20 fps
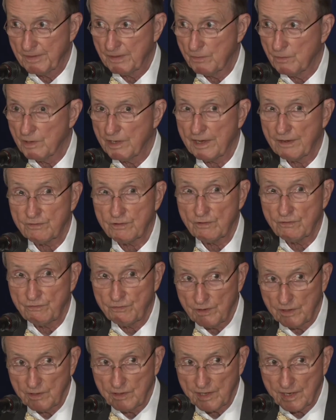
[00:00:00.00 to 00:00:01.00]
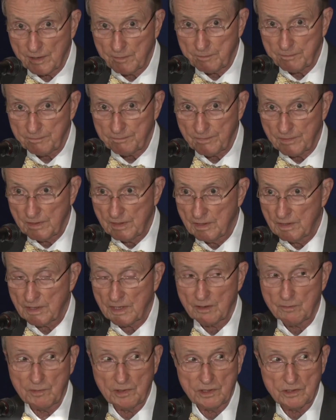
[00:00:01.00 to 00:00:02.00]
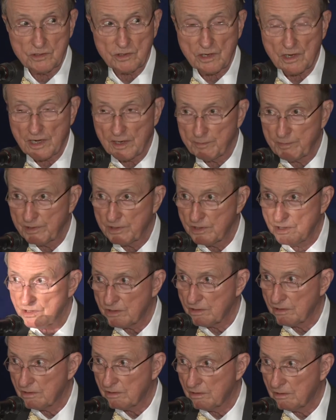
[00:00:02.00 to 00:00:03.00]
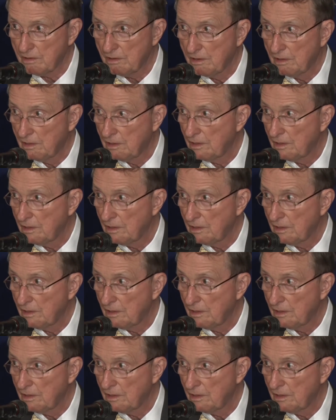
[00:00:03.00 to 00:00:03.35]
We'll have to feed them. That means competition